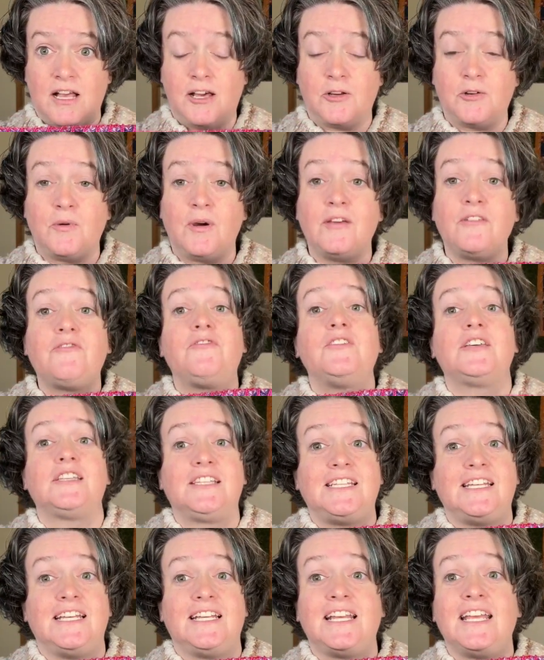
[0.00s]
How do I
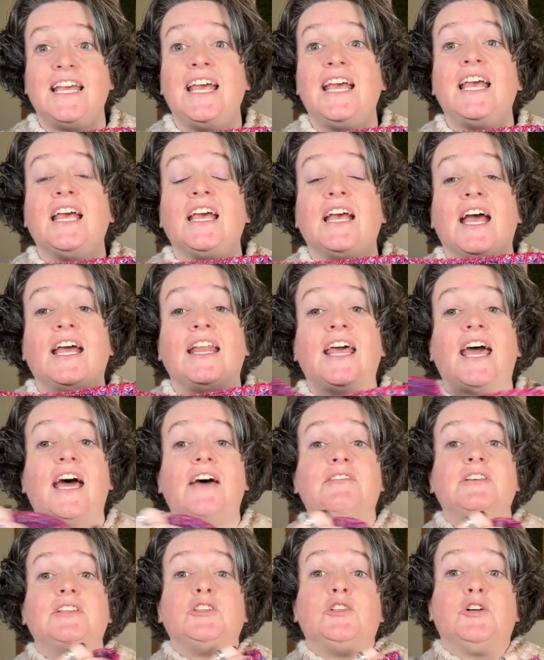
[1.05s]
fix it and
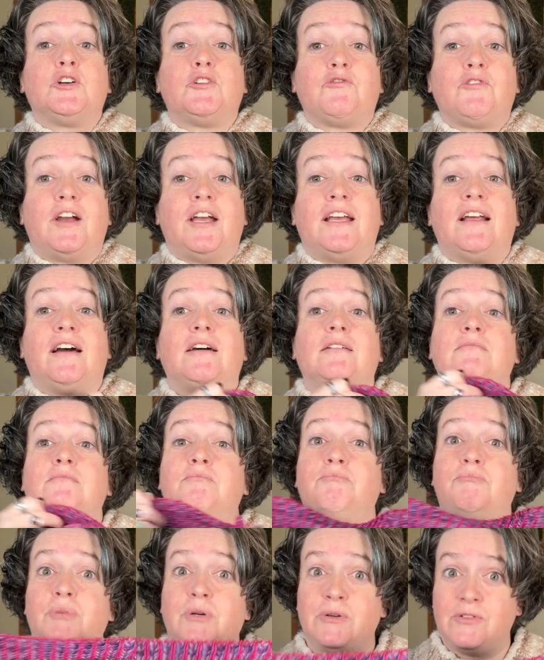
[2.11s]
have it look right on
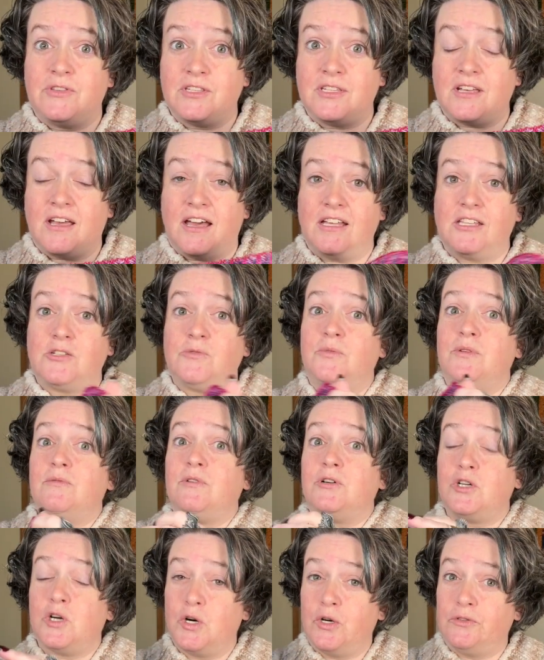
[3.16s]
both sides? We
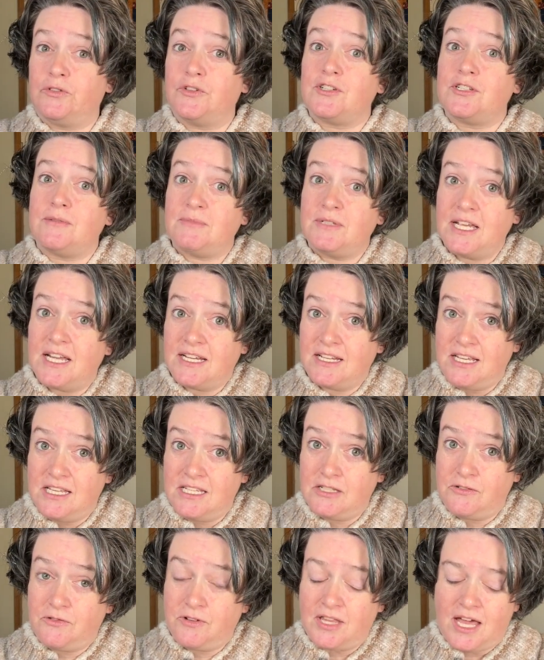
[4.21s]
will go over some
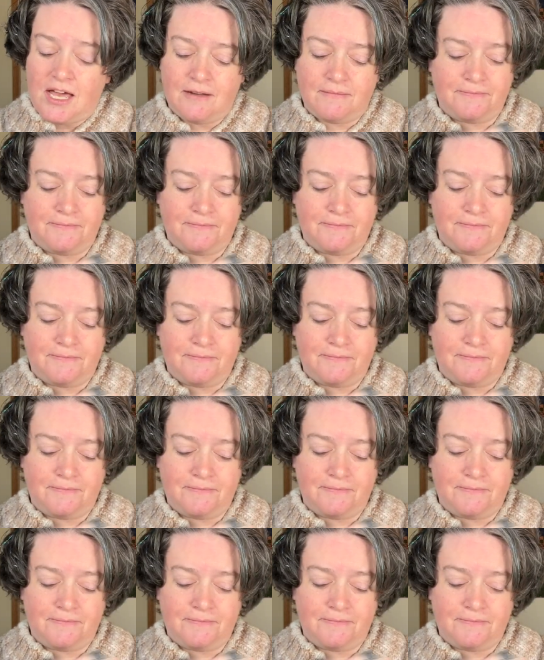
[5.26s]
techniques for that.